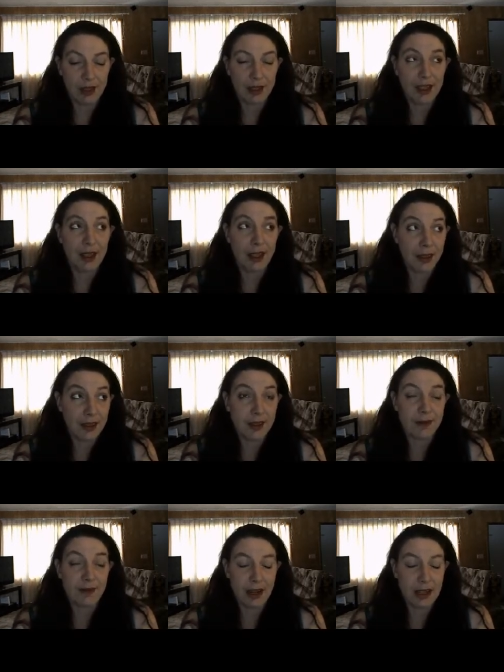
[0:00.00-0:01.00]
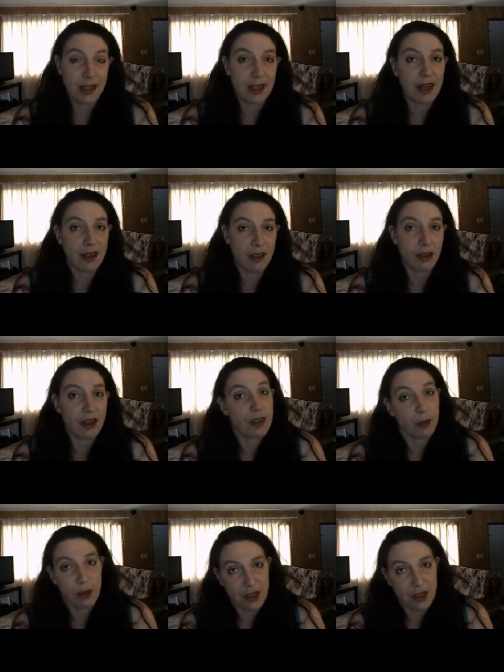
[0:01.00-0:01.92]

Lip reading: The key to finding an editor is